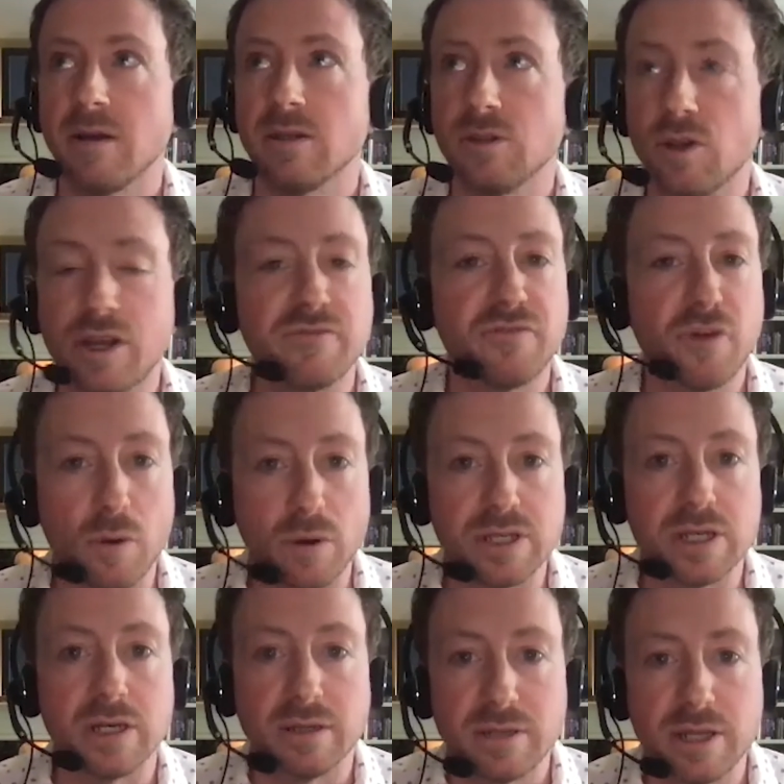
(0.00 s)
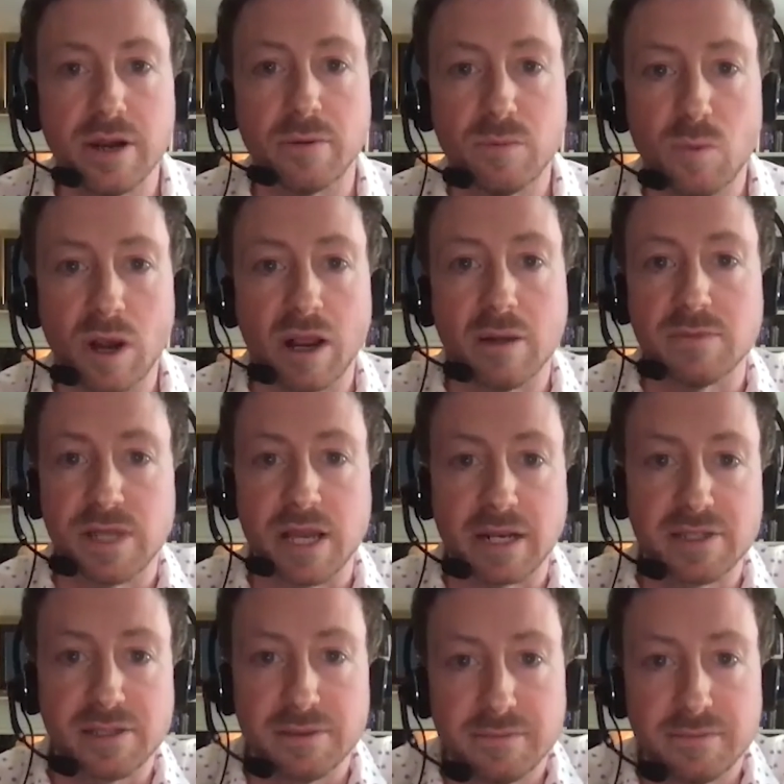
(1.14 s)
looking forward to what comes next.